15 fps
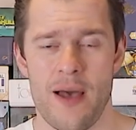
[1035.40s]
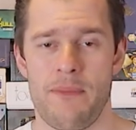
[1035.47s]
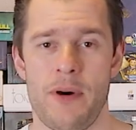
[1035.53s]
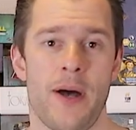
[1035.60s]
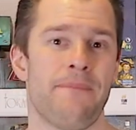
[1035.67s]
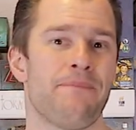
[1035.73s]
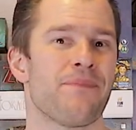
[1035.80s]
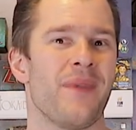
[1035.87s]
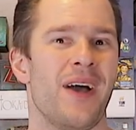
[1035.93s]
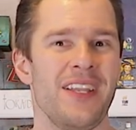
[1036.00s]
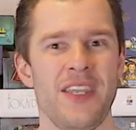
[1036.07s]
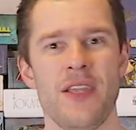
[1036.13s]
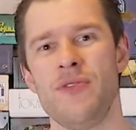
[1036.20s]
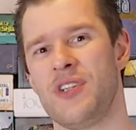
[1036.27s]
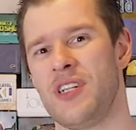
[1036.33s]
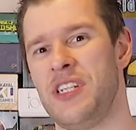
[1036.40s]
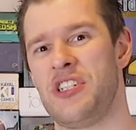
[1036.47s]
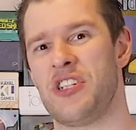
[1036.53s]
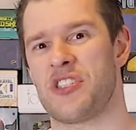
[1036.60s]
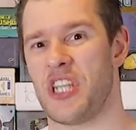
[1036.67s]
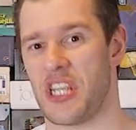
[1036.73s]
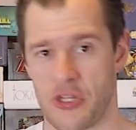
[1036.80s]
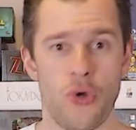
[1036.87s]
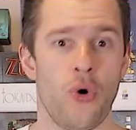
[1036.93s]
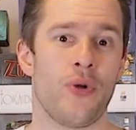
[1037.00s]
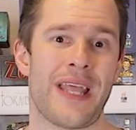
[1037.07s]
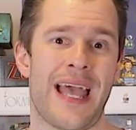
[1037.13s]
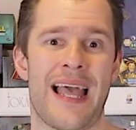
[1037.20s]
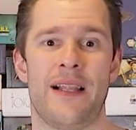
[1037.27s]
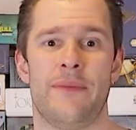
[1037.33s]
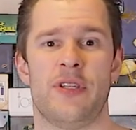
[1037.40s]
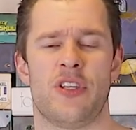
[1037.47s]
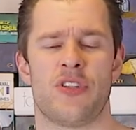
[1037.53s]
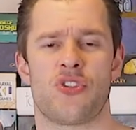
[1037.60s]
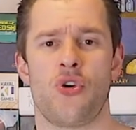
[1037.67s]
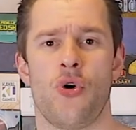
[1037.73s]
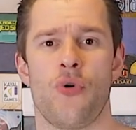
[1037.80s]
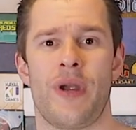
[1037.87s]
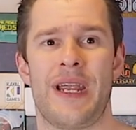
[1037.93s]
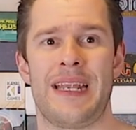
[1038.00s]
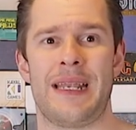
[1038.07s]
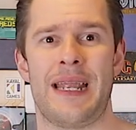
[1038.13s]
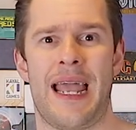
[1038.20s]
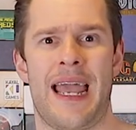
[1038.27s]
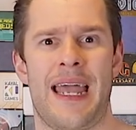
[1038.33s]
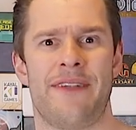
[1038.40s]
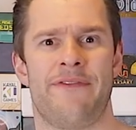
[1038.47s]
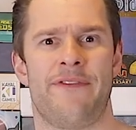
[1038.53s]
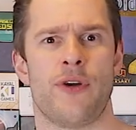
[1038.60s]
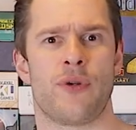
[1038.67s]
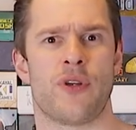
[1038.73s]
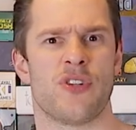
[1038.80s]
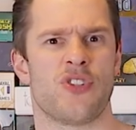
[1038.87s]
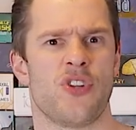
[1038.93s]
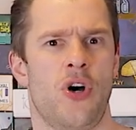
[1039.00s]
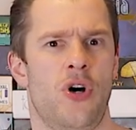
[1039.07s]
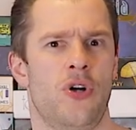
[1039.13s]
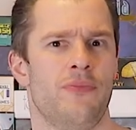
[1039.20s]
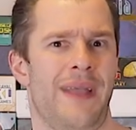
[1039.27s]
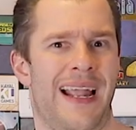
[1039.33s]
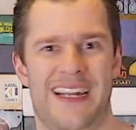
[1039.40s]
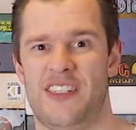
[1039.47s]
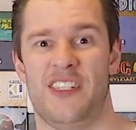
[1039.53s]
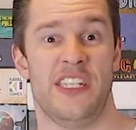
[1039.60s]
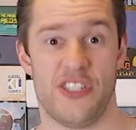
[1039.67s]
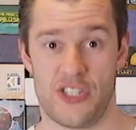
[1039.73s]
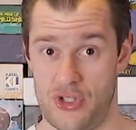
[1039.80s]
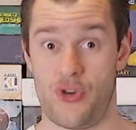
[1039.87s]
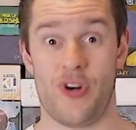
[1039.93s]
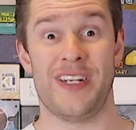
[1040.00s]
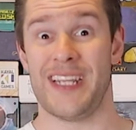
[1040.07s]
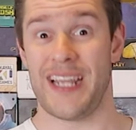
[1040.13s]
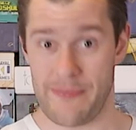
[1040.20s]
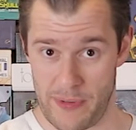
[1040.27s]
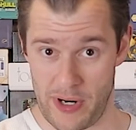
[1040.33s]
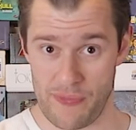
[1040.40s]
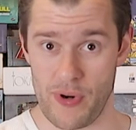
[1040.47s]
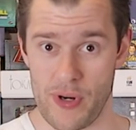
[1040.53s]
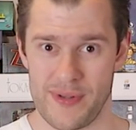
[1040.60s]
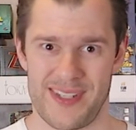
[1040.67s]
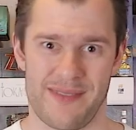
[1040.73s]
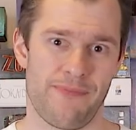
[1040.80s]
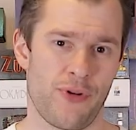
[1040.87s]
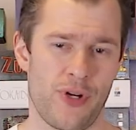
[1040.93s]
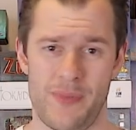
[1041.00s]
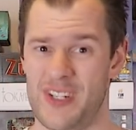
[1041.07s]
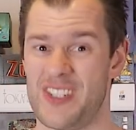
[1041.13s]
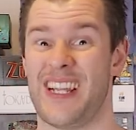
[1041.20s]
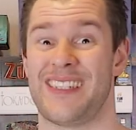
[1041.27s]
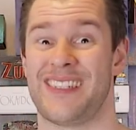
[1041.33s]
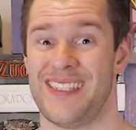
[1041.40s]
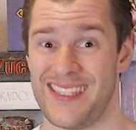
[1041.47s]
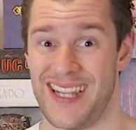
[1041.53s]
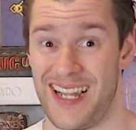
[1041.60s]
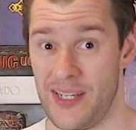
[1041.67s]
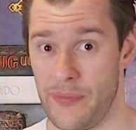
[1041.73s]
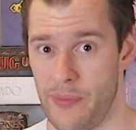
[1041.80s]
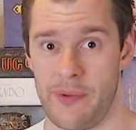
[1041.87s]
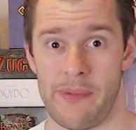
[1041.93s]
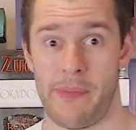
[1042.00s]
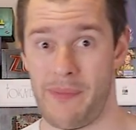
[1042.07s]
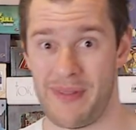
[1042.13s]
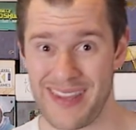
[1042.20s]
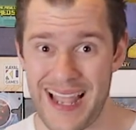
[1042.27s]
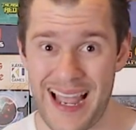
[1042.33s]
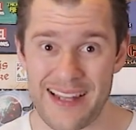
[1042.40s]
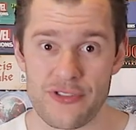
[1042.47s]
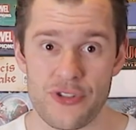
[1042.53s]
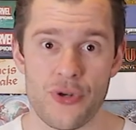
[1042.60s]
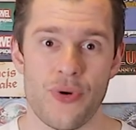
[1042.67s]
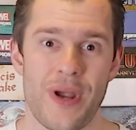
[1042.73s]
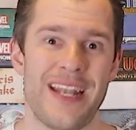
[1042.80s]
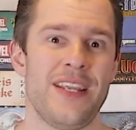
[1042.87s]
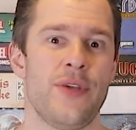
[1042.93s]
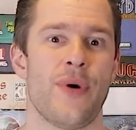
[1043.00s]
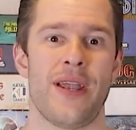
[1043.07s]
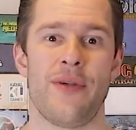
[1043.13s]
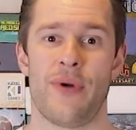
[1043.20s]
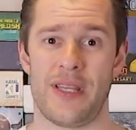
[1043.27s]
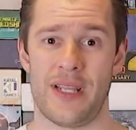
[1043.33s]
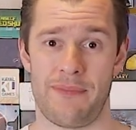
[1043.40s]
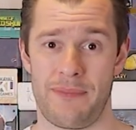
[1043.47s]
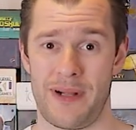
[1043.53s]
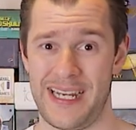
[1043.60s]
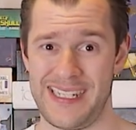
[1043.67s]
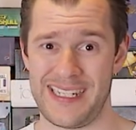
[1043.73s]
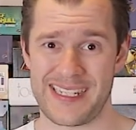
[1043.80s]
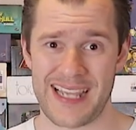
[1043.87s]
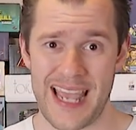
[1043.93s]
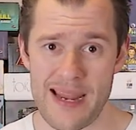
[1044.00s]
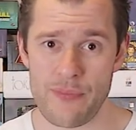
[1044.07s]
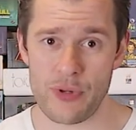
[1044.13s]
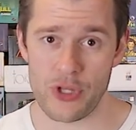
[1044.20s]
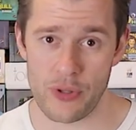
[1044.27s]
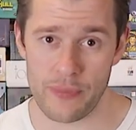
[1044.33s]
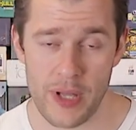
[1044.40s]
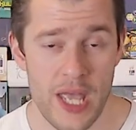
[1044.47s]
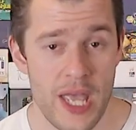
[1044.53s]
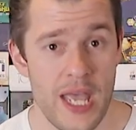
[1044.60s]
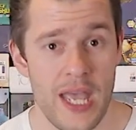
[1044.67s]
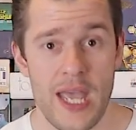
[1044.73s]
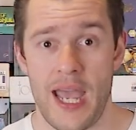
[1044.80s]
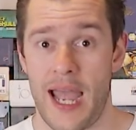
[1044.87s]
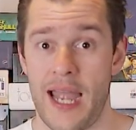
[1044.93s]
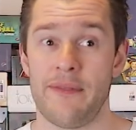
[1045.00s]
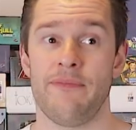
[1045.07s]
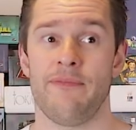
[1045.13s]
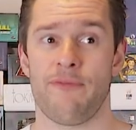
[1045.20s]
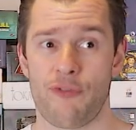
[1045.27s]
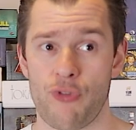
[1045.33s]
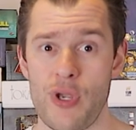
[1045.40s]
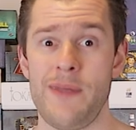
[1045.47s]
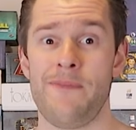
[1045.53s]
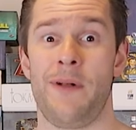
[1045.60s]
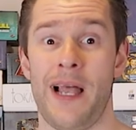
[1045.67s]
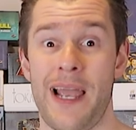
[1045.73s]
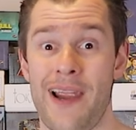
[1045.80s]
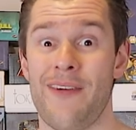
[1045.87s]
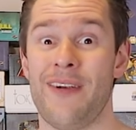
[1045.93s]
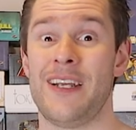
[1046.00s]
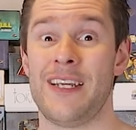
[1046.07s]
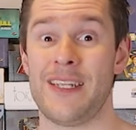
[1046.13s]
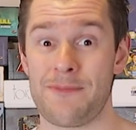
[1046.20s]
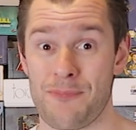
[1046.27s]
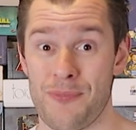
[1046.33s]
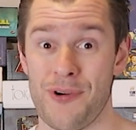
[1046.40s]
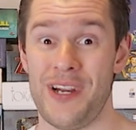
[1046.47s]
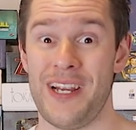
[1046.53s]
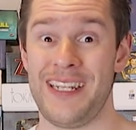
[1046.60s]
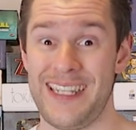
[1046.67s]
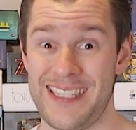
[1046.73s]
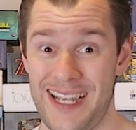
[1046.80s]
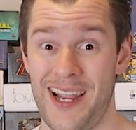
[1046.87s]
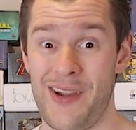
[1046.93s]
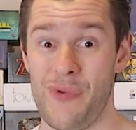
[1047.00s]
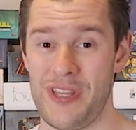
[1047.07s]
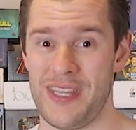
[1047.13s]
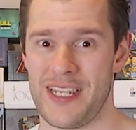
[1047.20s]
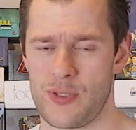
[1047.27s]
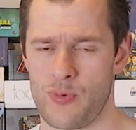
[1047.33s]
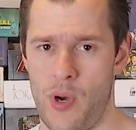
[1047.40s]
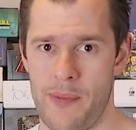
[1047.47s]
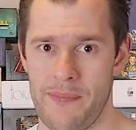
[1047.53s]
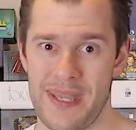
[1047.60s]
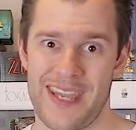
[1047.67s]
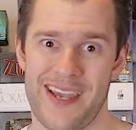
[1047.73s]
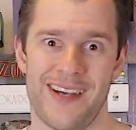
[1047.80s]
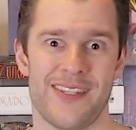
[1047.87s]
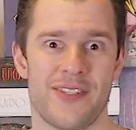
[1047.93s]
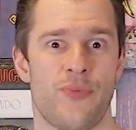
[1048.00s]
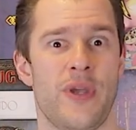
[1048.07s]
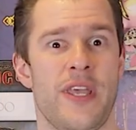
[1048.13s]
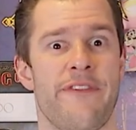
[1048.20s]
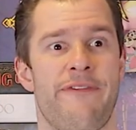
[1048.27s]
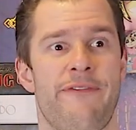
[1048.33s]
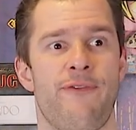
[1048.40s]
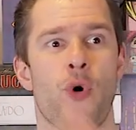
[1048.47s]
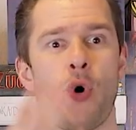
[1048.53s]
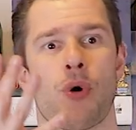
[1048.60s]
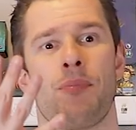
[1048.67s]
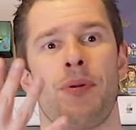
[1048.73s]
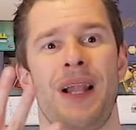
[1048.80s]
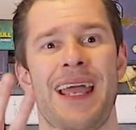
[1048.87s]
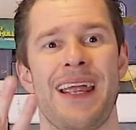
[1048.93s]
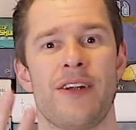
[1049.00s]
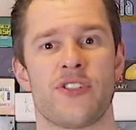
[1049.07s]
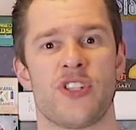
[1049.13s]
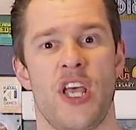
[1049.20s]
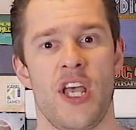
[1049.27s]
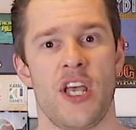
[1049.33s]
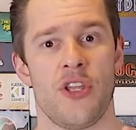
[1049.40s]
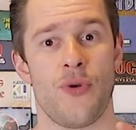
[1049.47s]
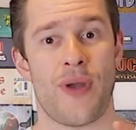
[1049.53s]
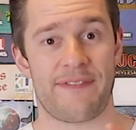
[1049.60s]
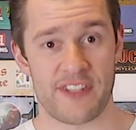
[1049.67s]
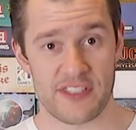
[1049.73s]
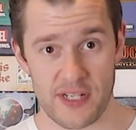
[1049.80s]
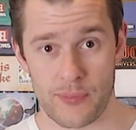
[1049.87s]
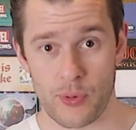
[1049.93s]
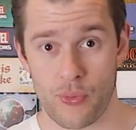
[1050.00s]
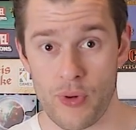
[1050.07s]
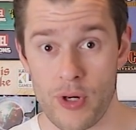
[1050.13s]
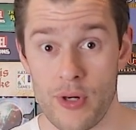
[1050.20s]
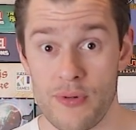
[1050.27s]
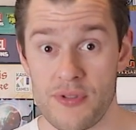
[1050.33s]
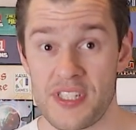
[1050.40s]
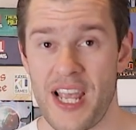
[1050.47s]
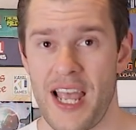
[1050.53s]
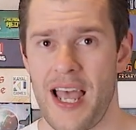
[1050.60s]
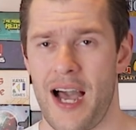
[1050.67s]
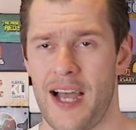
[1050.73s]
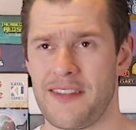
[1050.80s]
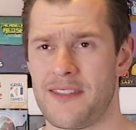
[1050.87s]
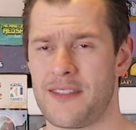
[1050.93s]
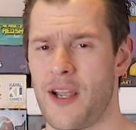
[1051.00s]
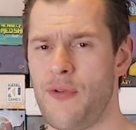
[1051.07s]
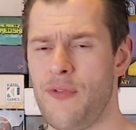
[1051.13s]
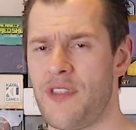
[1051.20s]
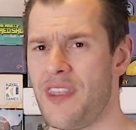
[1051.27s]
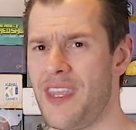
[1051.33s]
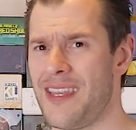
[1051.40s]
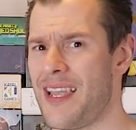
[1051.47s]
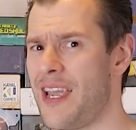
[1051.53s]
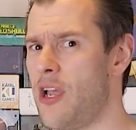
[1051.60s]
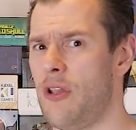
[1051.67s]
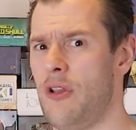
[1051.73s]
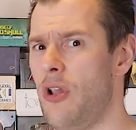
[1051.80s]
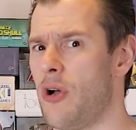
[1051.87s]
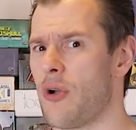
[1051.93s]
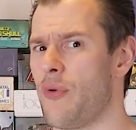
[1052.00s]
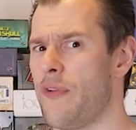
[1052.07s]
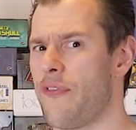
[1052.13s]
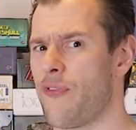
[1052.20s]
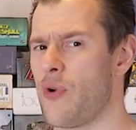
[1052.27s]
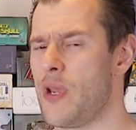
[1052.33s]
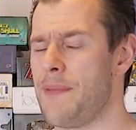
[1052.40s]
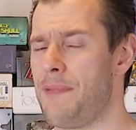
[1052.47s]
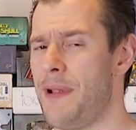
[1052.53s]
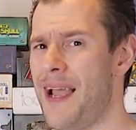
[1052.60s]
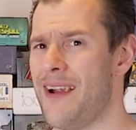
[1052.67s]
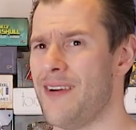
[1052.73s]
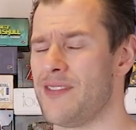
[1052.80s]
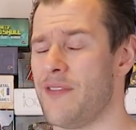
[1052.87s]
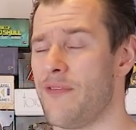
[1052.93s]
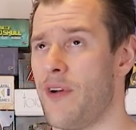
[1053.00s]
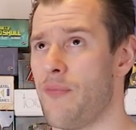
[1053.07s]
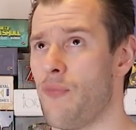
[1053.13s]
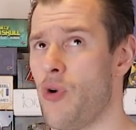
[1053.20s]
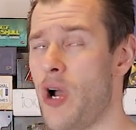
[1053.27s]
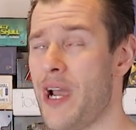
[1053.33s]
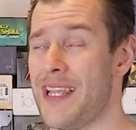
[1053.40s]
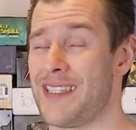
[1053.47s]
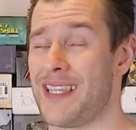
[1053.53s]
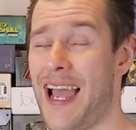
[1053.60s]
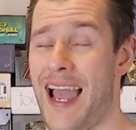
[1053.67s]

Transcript: But I usually just ignore that element of scoring and focus on actually just trying to get my routes, and pretty much that's entirely what my mum and dad do anyway when I'm playing this game with them. And free player is pretty tight with this one, because with 4 players, you have the double routes. I don't think they unlock with 3 players, if I'm right.